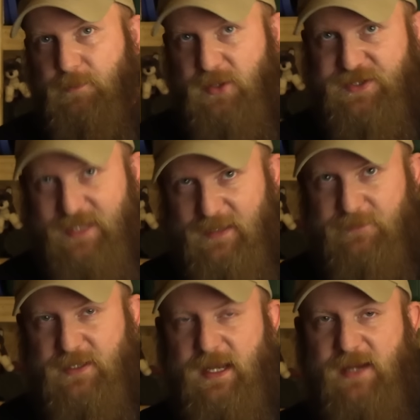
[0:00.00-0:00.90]

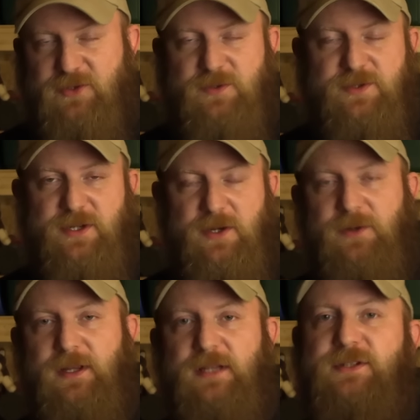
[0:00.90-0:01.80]
Perceived national
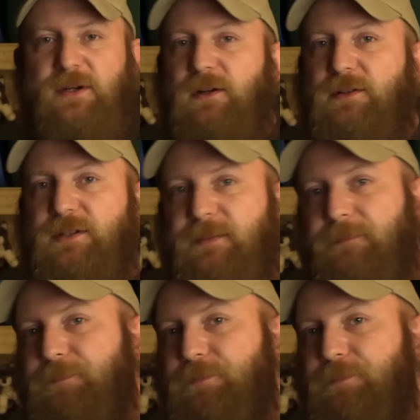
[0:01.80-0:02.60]
security concerns,